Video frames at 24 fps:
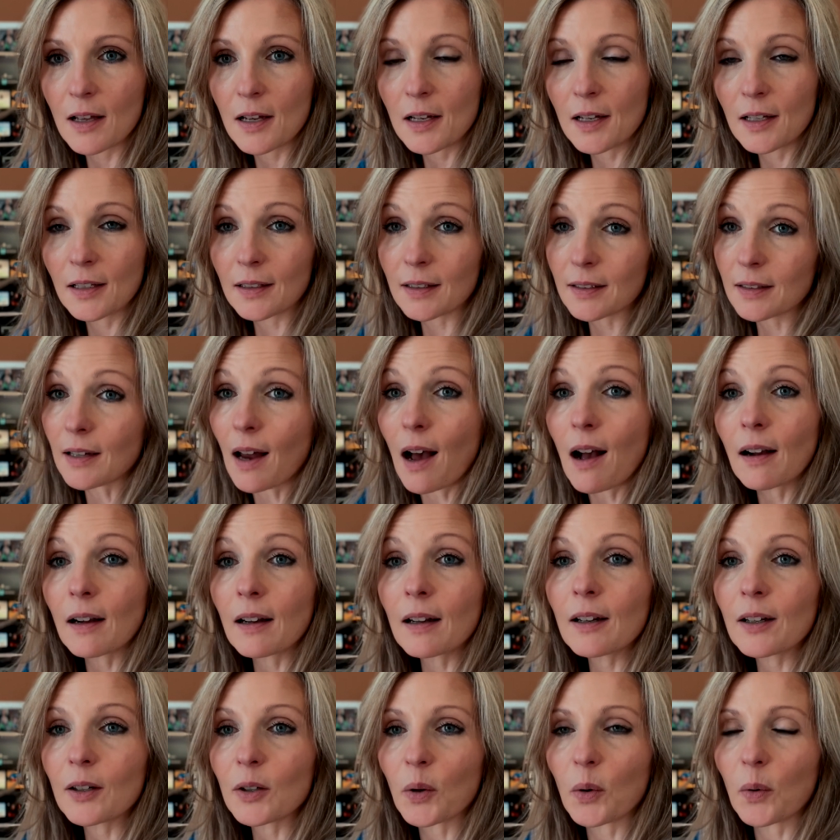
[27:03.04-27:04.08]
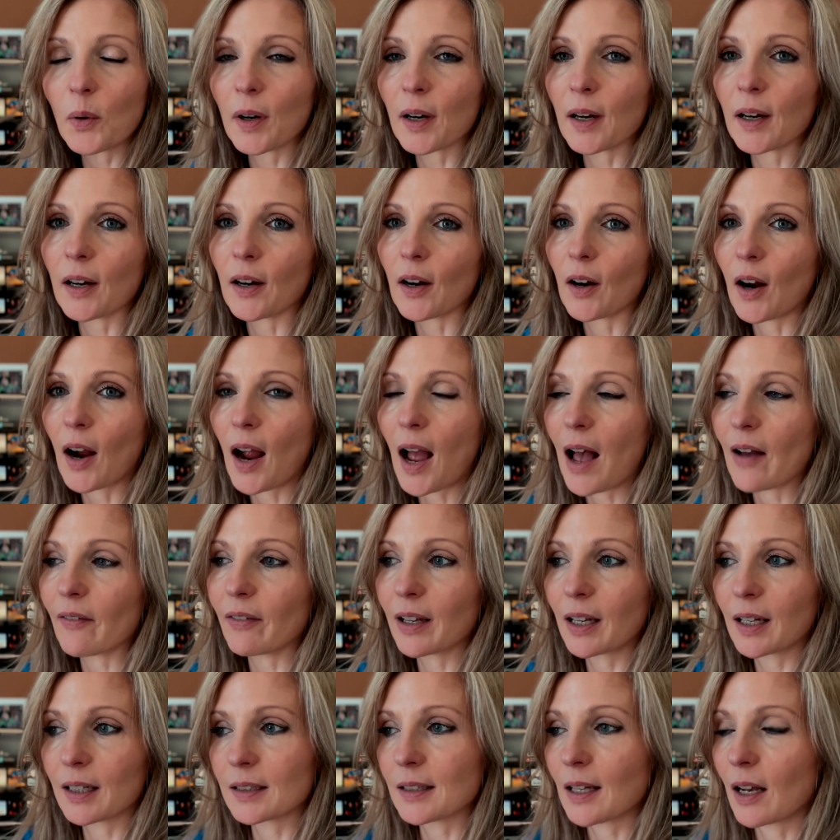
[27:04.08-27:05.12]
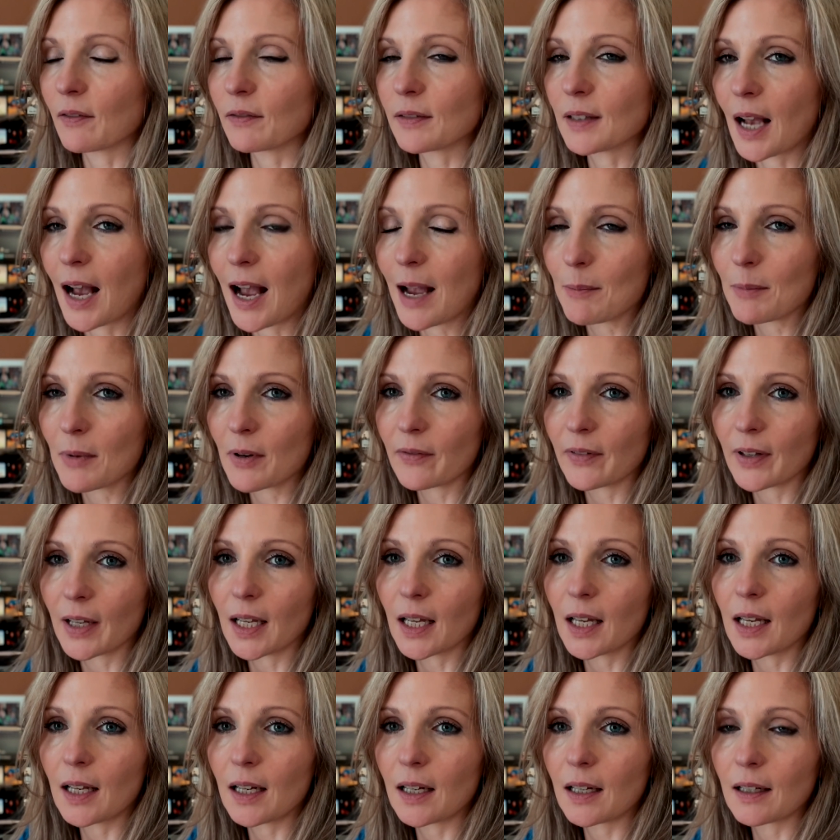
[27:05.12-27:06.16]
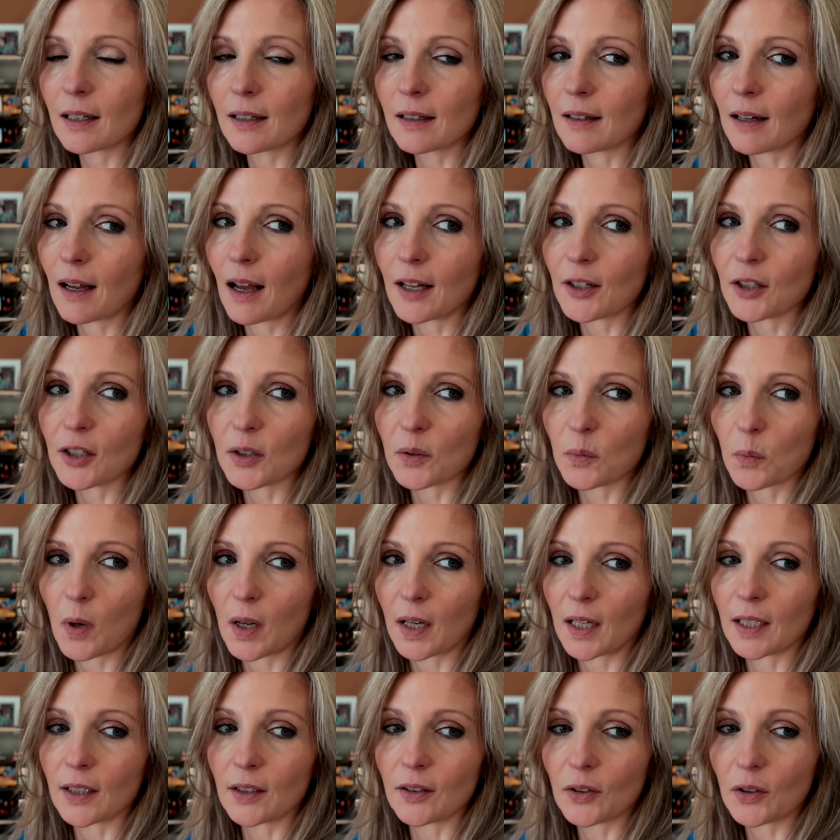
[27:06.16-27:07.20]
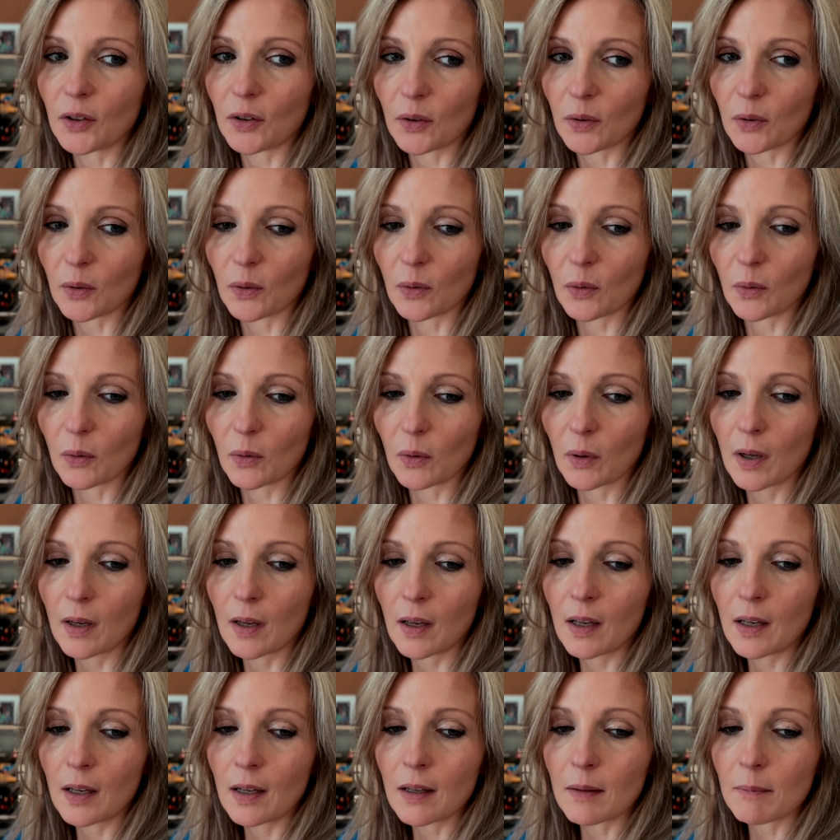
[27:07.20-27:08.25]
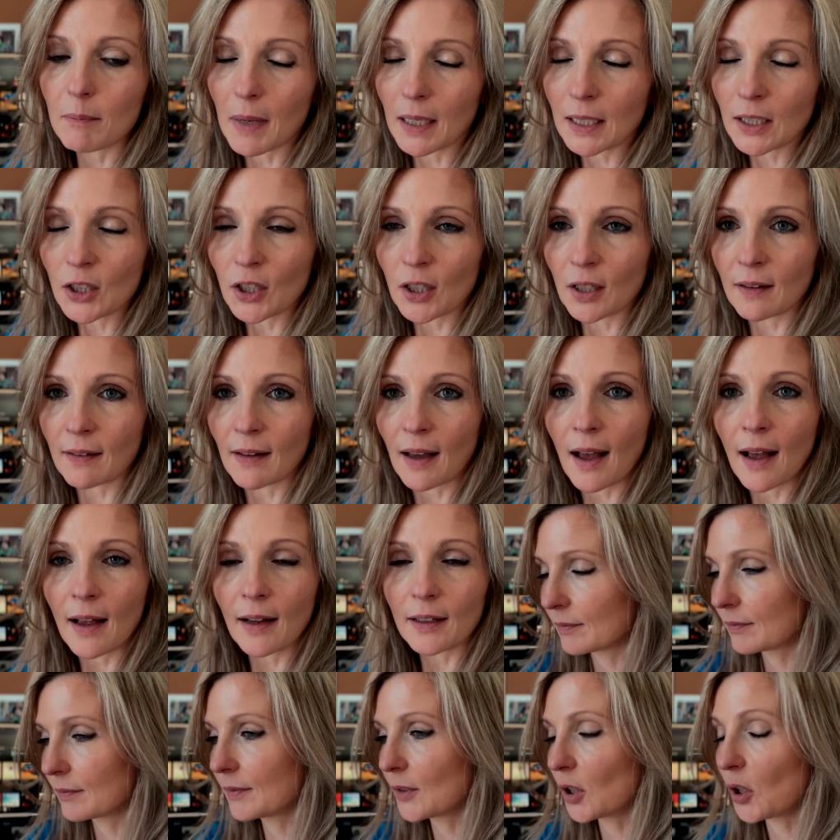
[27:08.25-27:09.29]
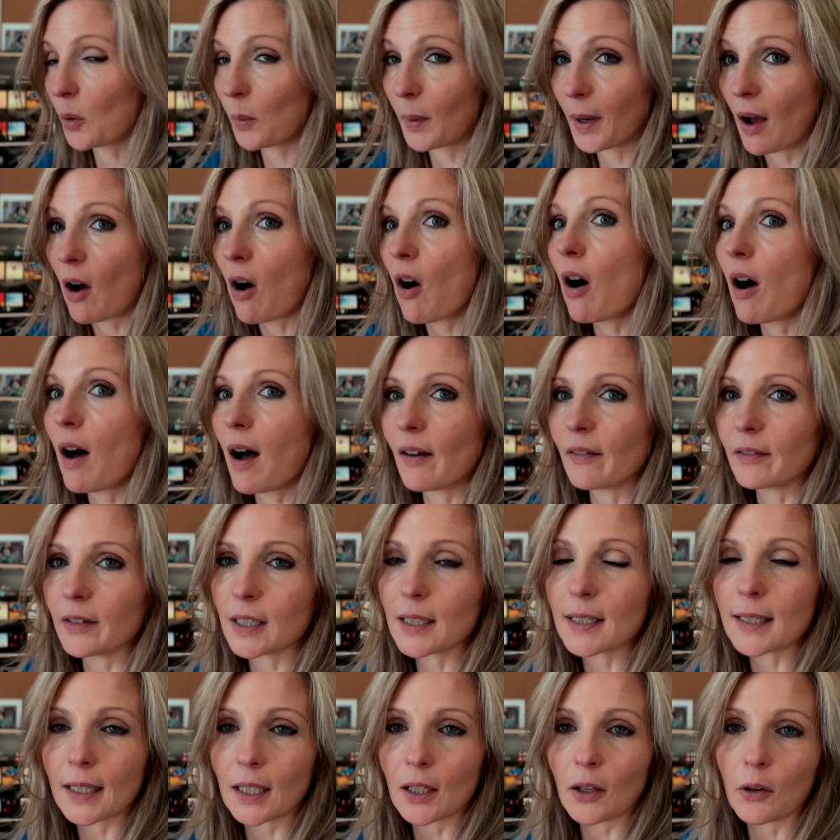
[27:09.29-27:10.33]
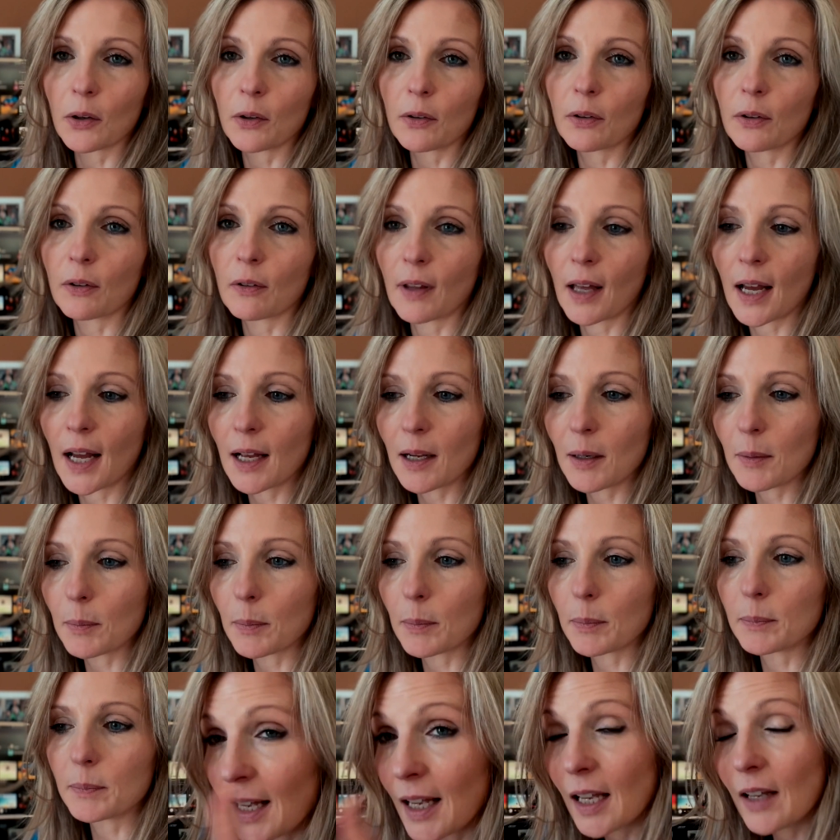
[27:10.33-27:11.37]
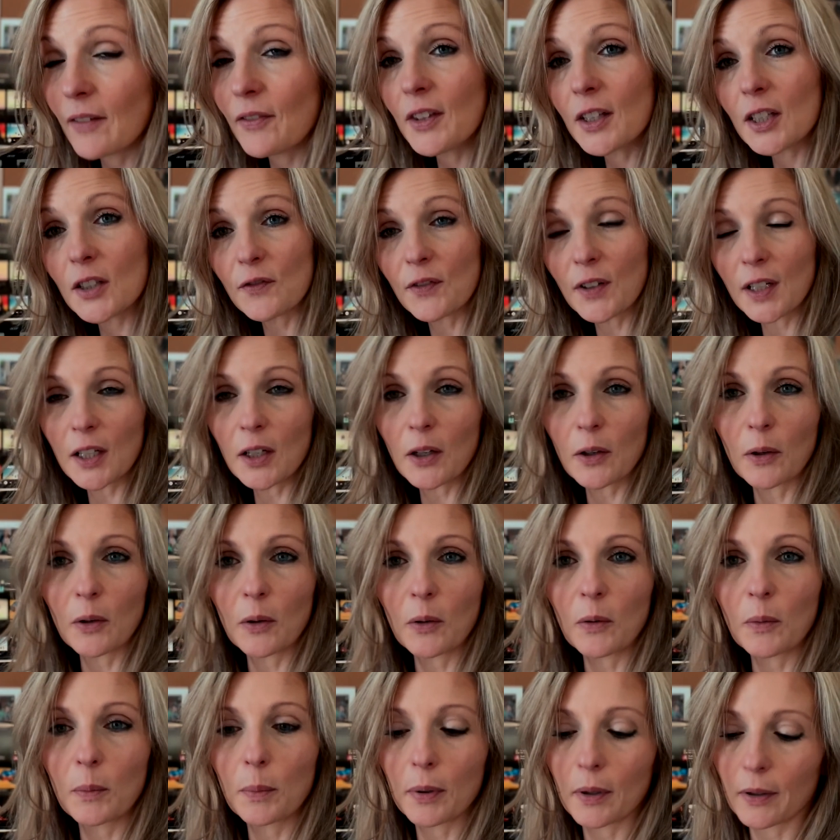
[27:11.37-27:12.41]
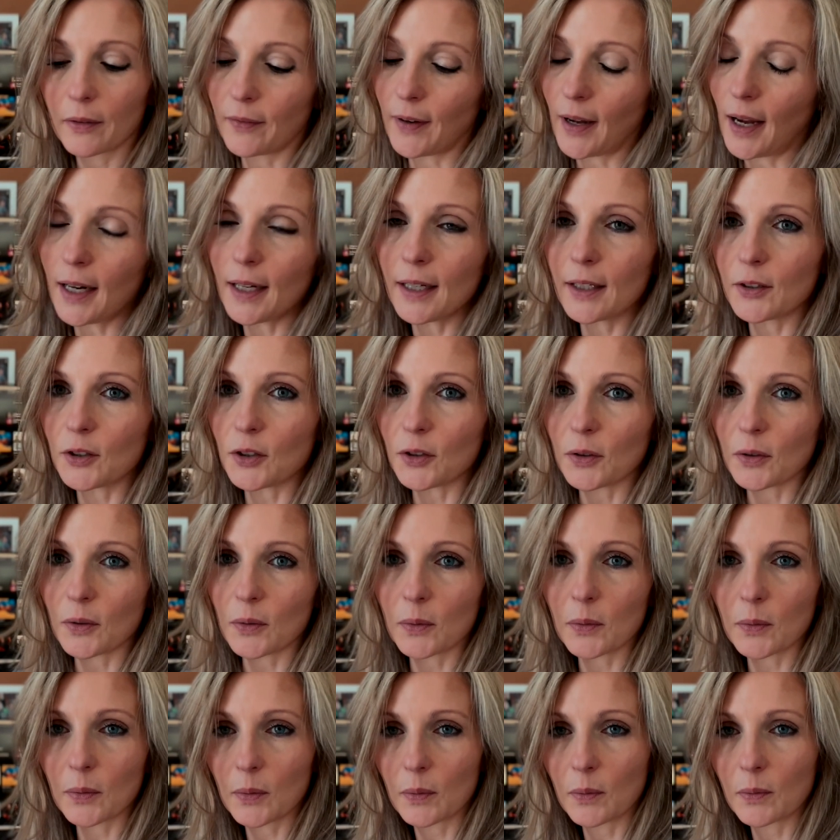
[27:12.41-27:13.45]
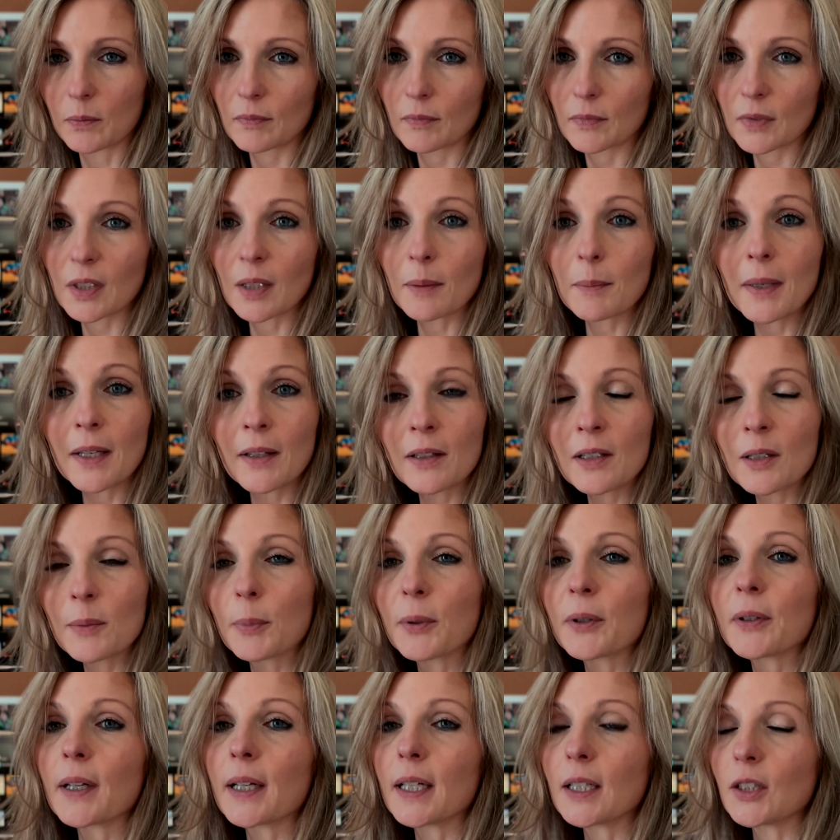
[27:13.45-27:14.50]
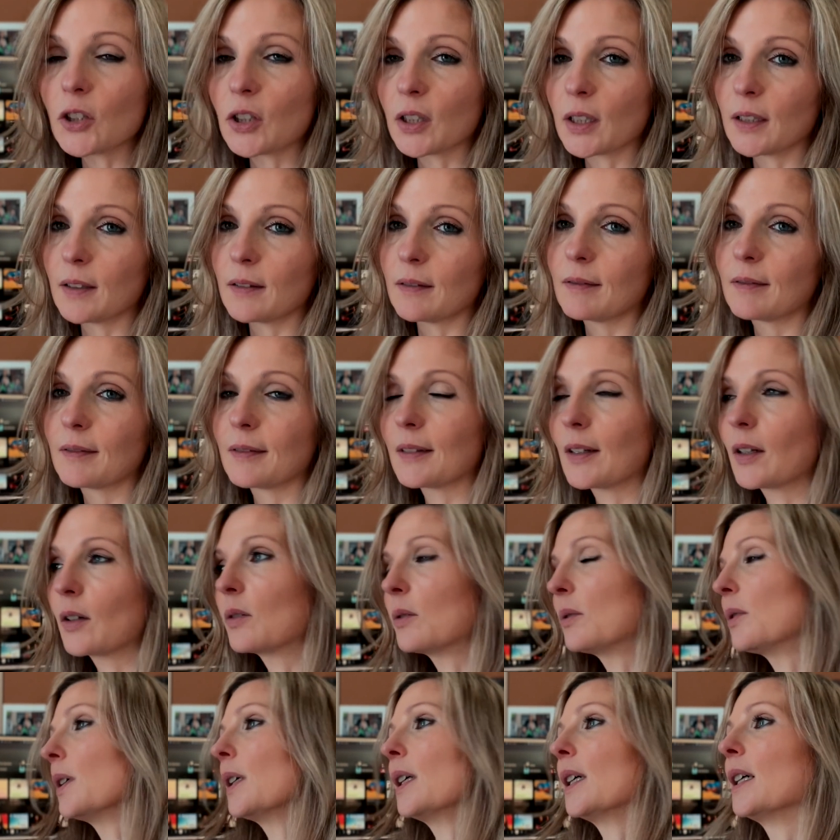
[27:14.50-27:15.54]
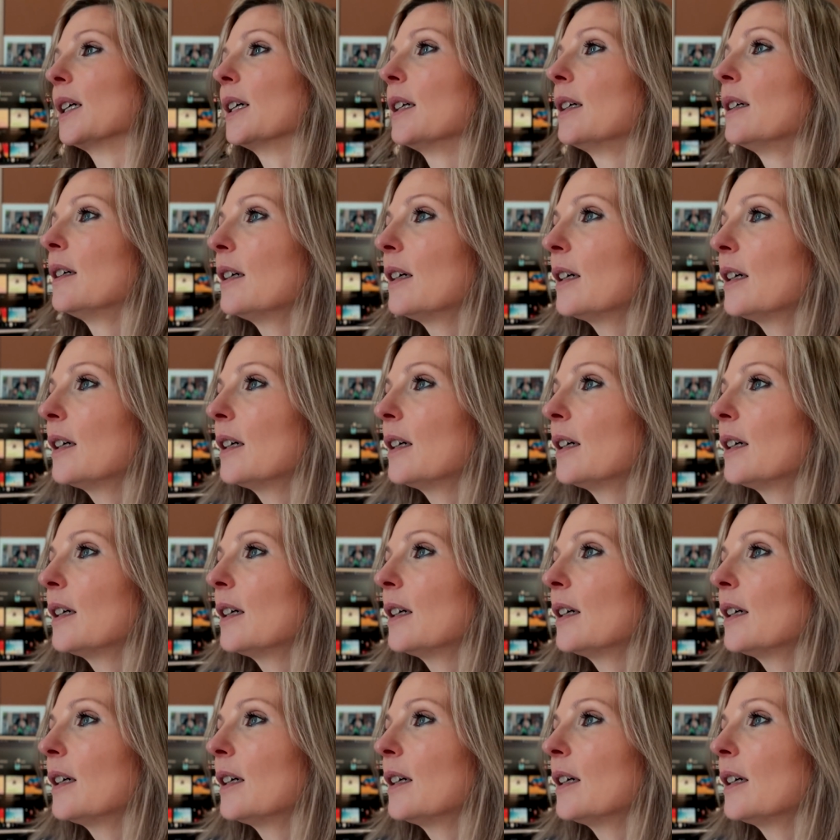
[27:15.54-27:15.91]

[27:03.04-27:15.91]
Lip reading: stuck or having a tough time of it, I just wanted to mention that, we all obviously go through that. If this video provided you some inspiration or